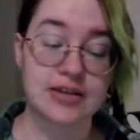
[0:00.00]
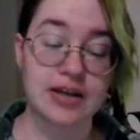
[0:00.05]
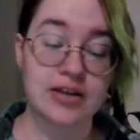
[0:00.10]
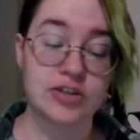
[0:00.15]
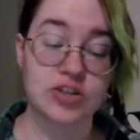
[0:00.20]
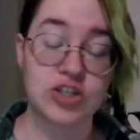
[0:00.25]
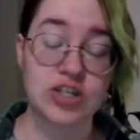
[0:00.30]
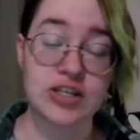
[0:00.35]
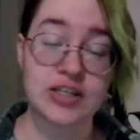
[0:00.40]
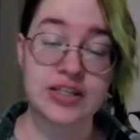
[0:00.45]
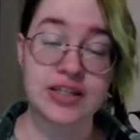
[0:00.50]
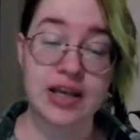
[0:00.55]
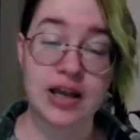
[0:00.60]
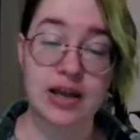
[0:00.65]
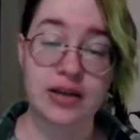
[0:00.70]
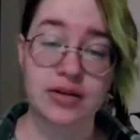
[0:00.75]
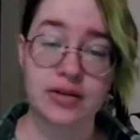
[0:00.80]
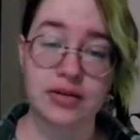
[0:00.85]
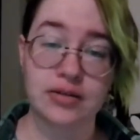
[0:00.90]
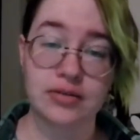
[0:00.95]
And she
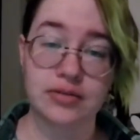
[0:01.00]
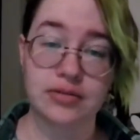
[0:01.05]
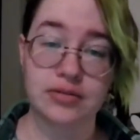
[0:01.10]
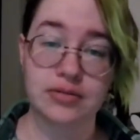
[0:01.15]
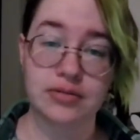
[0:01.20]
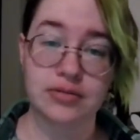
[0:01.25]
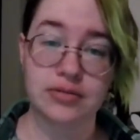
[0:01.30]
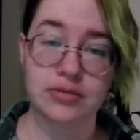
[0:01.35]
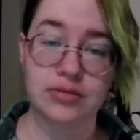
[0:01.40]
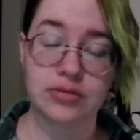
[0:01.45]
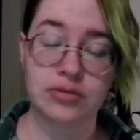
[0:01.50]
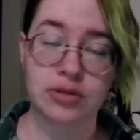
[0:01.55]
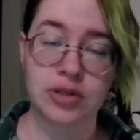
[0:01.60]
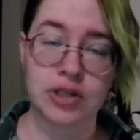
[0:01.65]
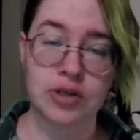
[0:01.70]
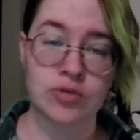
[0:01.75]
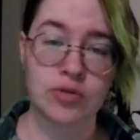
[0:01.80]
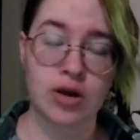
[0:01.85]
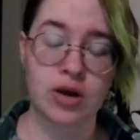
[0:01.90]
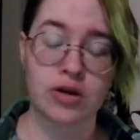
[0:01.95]
said, Do
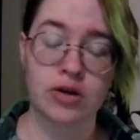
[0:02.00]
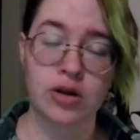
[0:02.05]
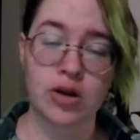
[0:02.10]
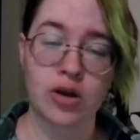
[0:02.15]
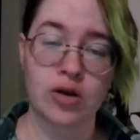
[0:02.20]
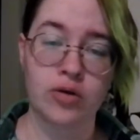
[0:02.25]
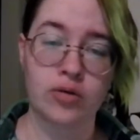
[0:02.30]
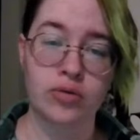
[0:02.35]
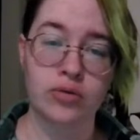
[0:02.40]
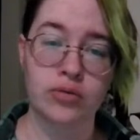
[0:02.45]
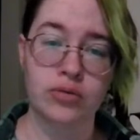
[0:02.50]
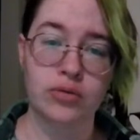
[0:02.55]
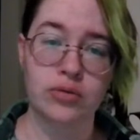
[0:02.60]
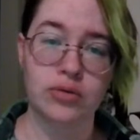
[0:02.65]
you not know?